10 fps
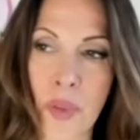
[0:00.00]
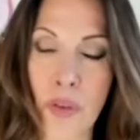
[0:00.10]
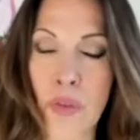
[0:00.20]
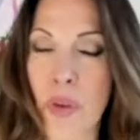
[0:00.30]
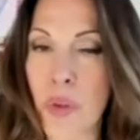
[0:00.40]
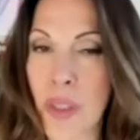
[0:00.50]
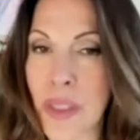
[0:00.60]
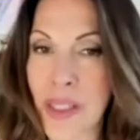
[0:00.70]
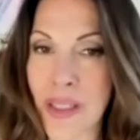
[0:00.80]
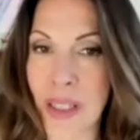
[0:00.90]

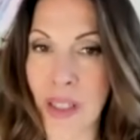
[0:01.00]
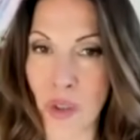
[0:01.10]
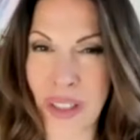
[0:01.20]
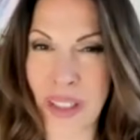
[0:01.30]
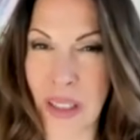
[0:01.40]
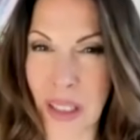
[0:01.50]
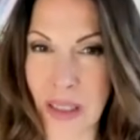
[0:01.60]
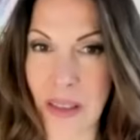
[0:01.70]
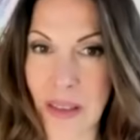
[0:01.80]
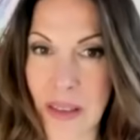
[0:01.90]
focus on your
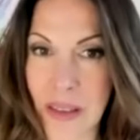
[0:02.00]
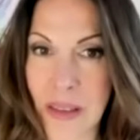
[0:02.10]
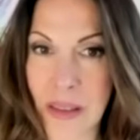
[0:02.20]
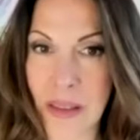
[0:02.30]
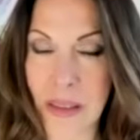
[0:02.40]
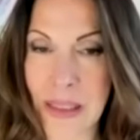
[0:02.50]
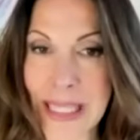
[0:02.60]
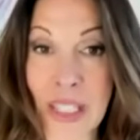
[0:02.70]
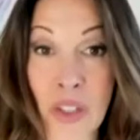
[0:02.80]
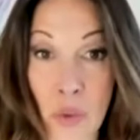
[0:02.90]
healing
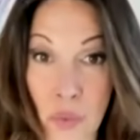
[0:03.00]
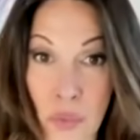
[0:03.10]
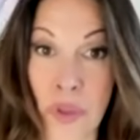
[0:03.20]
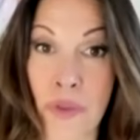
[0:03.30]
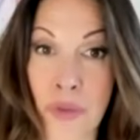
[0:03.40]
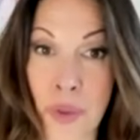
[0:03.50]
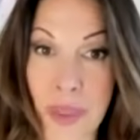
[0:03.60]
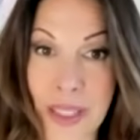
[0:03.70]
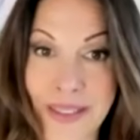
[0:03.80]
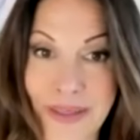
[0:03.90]
and don't run from
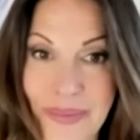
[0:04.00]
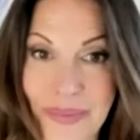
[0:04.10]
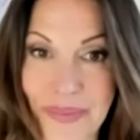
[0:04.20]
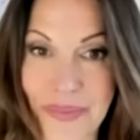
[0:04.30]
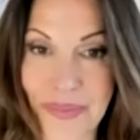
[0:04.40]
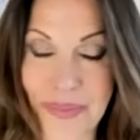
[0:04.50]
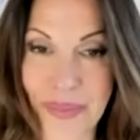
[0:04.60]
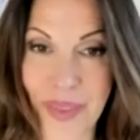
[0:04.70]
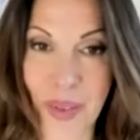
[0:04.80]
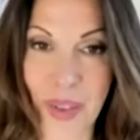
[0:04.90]
it,
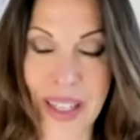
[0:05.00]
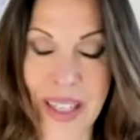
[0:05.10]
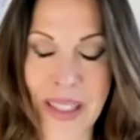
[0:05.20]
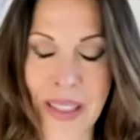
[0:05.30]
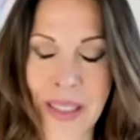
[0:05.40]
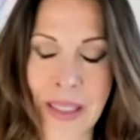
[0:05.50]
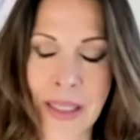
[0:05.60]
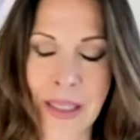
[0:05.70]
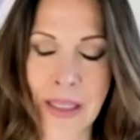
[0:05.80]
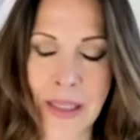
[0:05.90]
okay?
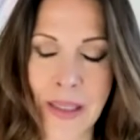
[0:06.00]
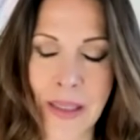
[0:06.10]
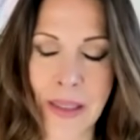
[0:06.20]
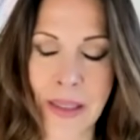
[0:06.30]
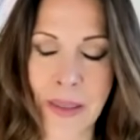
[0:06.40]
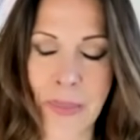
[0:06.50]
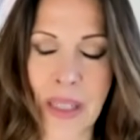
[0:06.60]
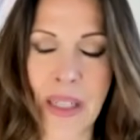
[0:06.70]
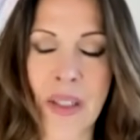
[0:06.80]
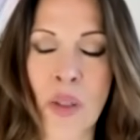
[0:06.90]

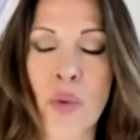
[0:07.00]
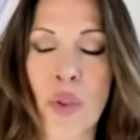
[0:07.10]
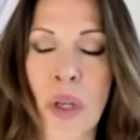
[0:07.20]
I'm